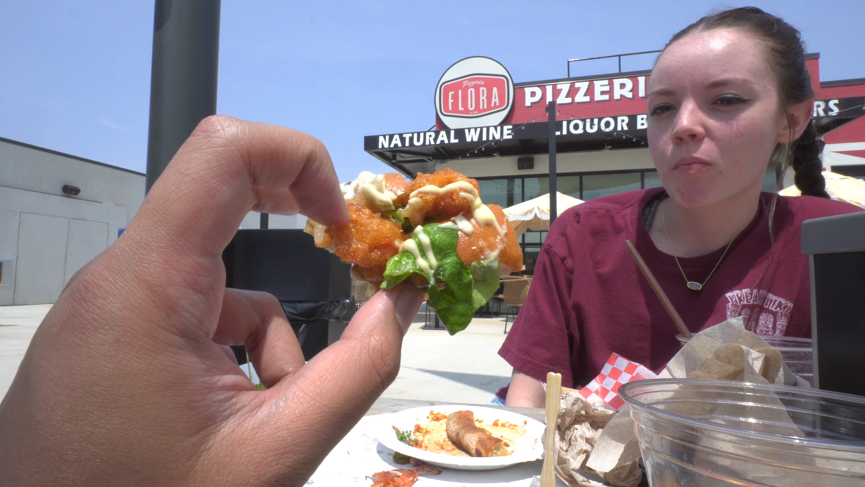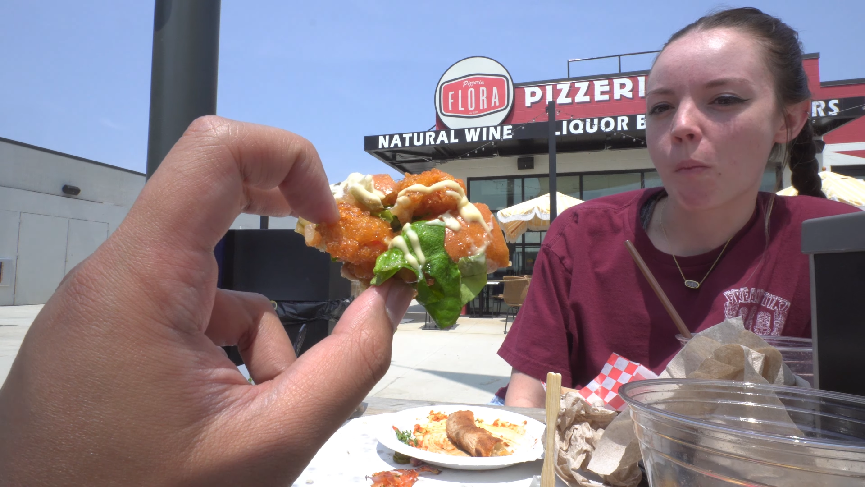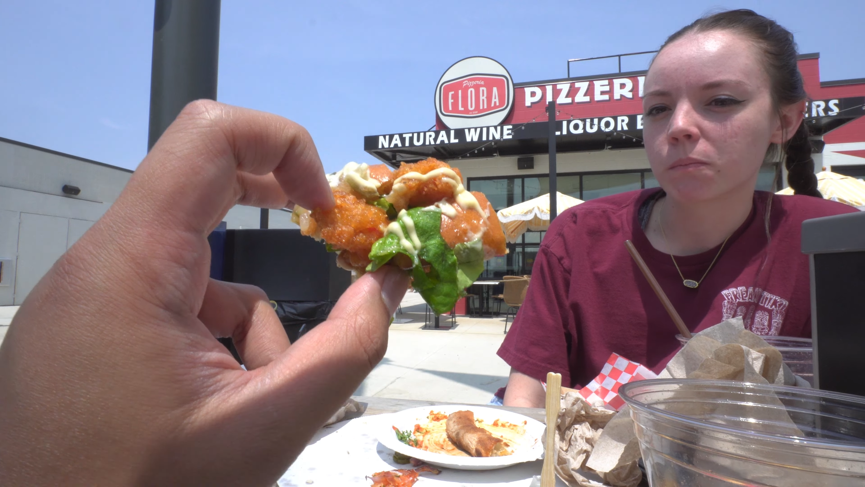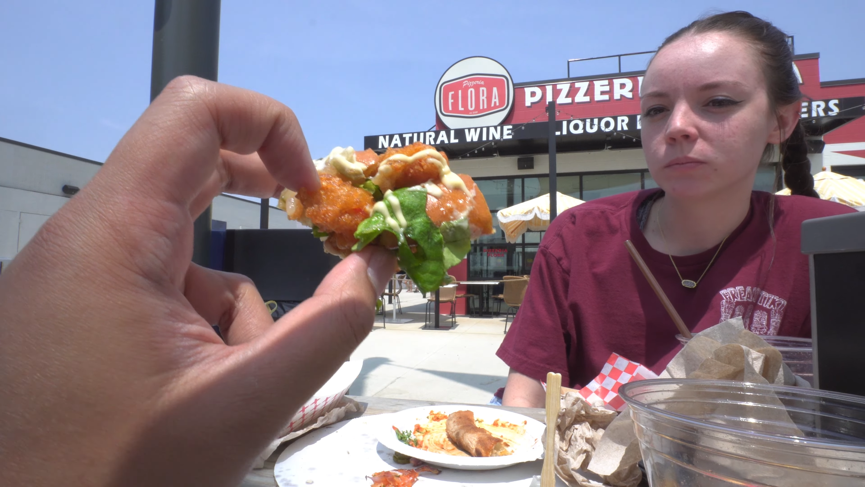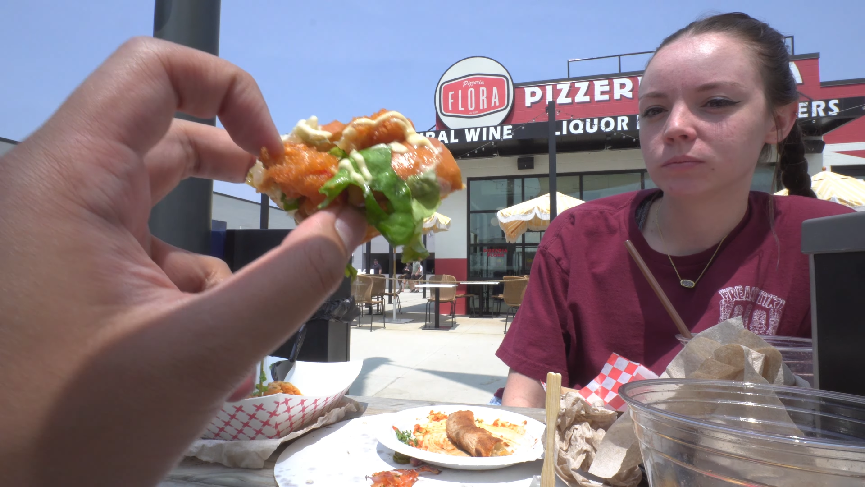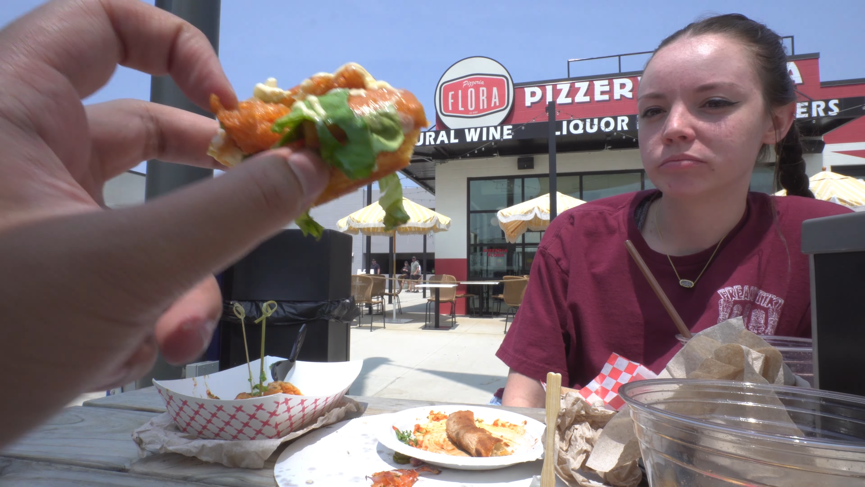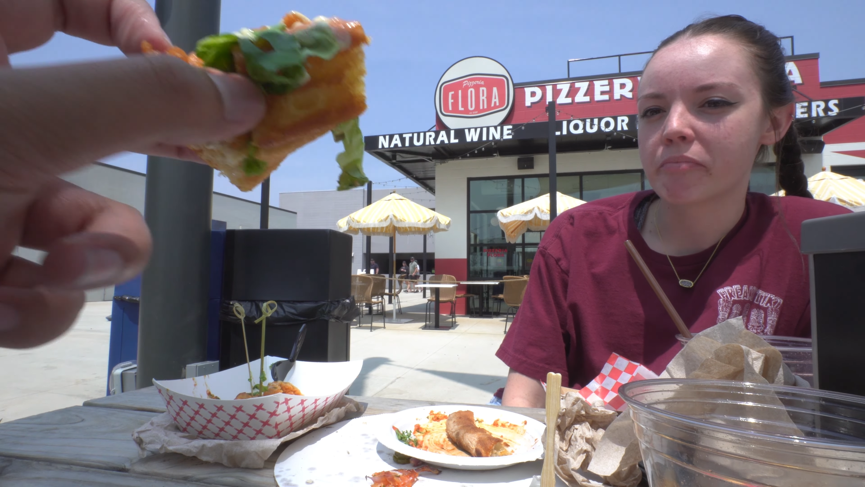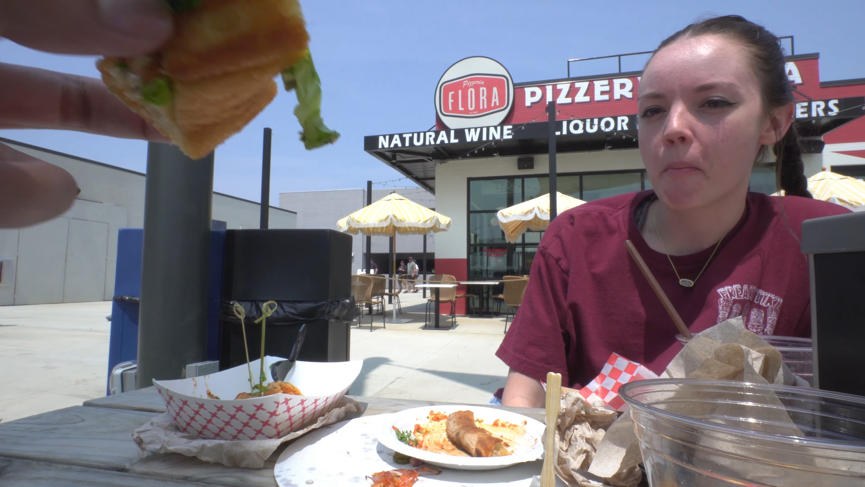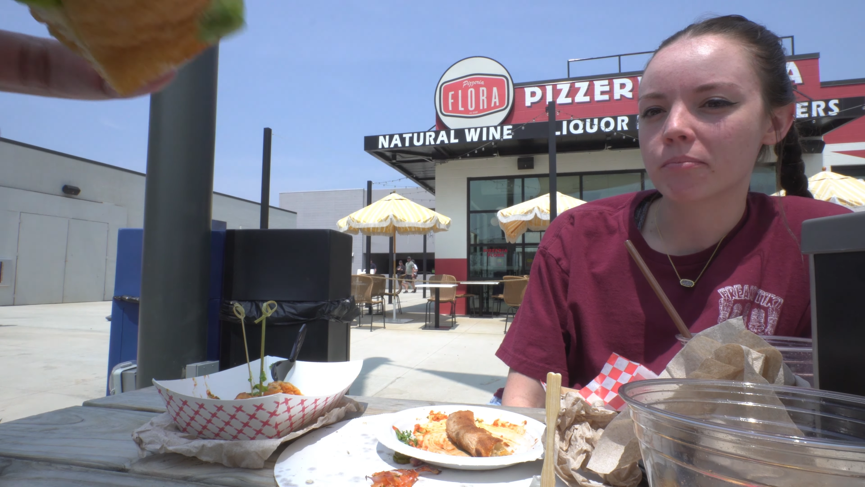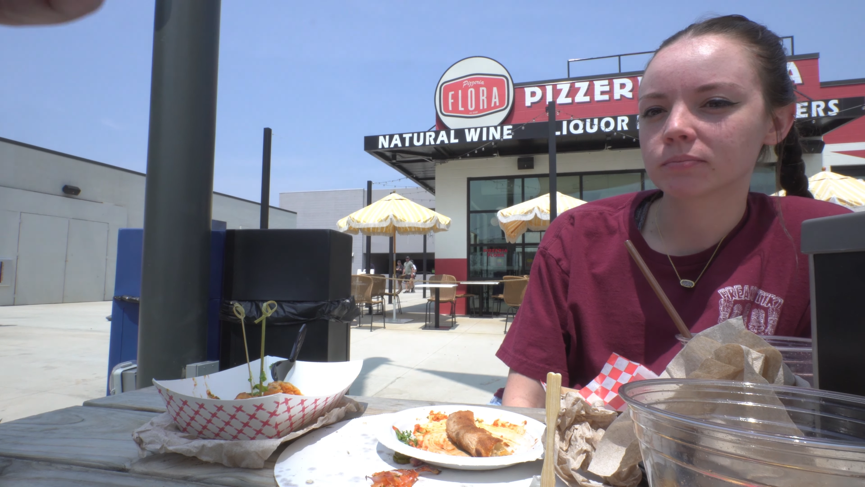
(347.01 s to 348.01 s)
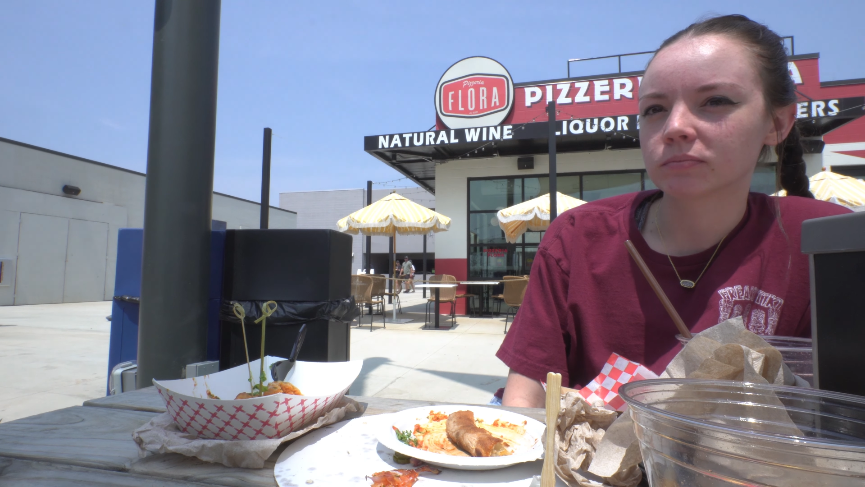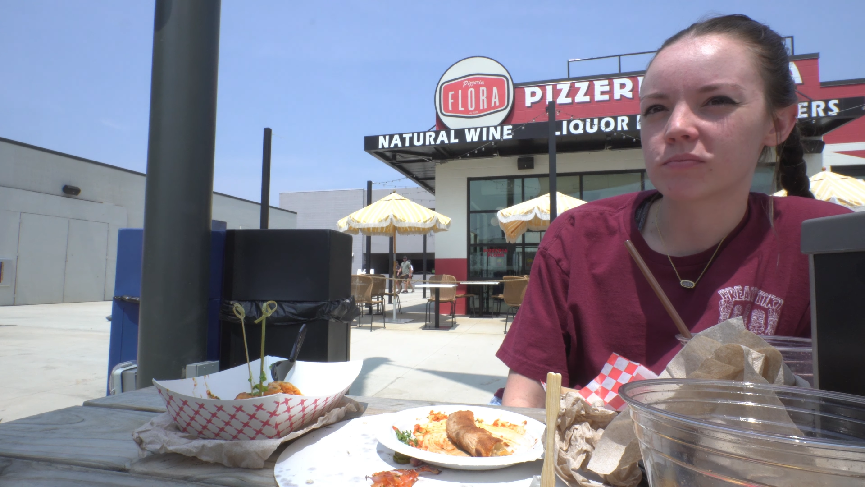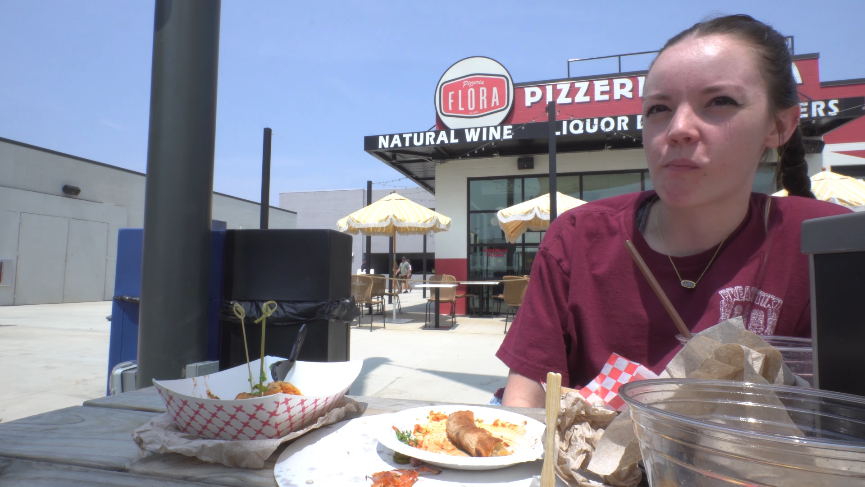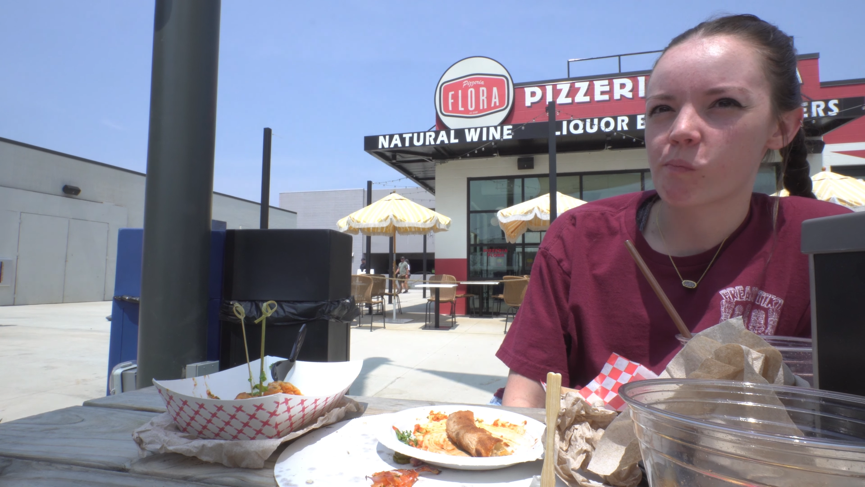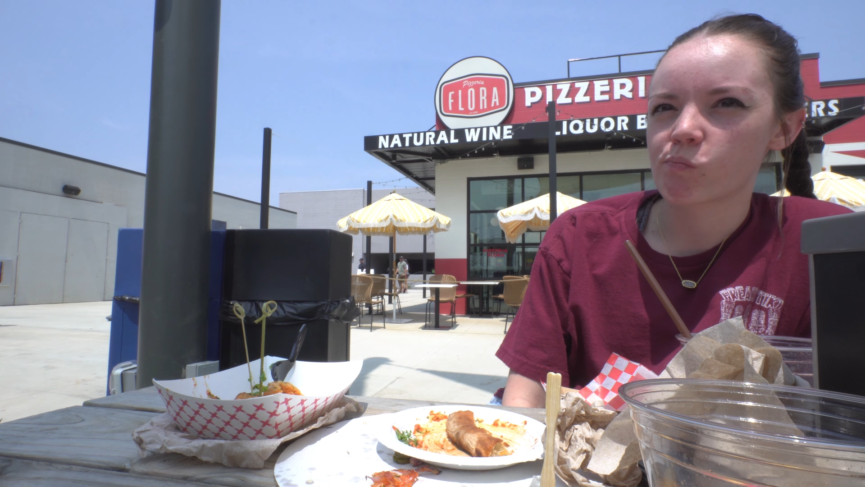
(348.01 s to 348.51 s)
remoulade.
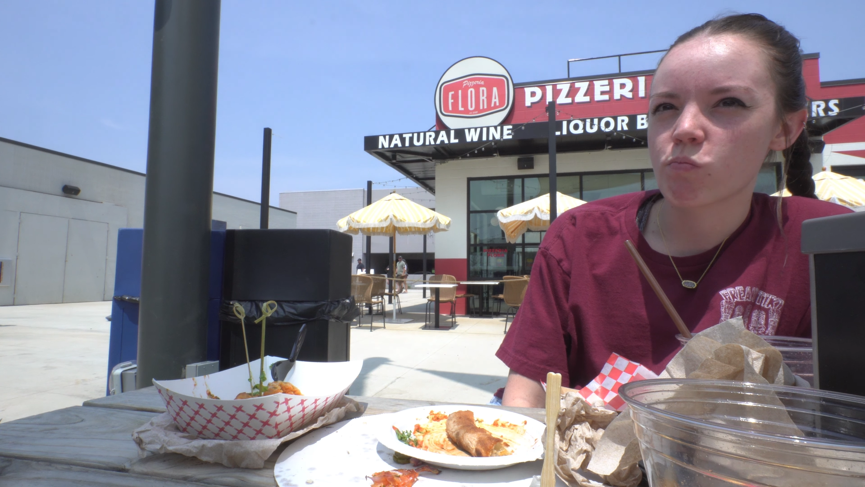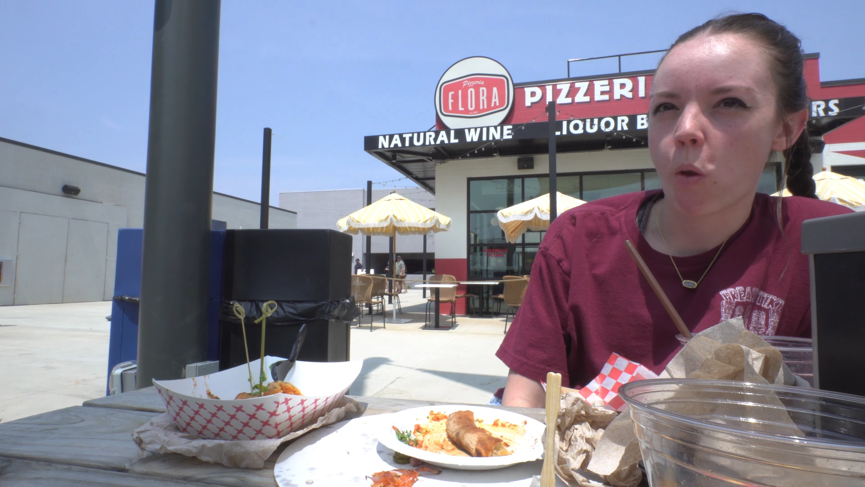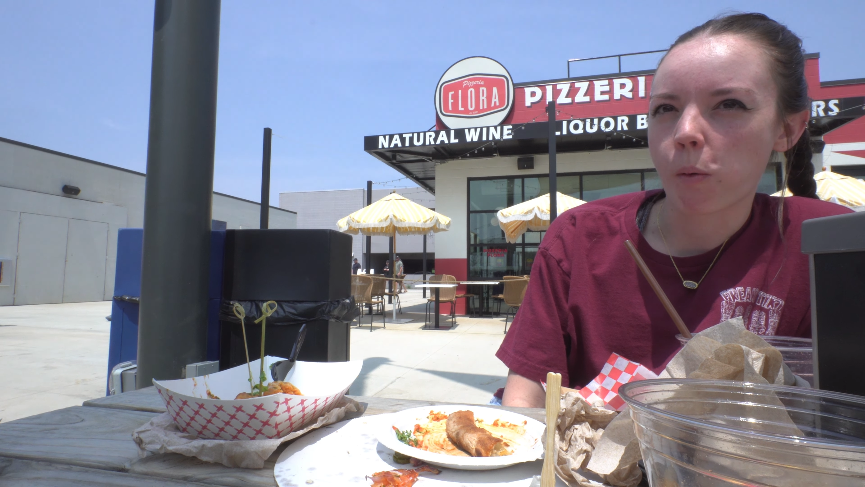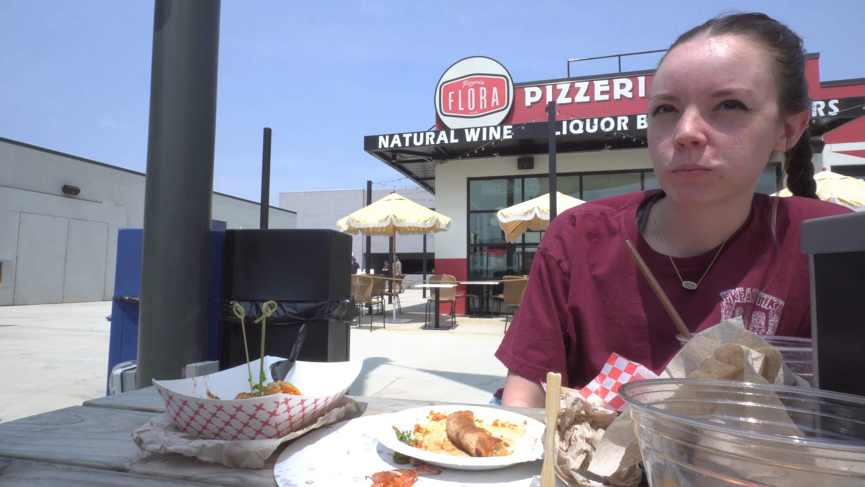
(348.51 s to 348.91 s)
If you're a fan of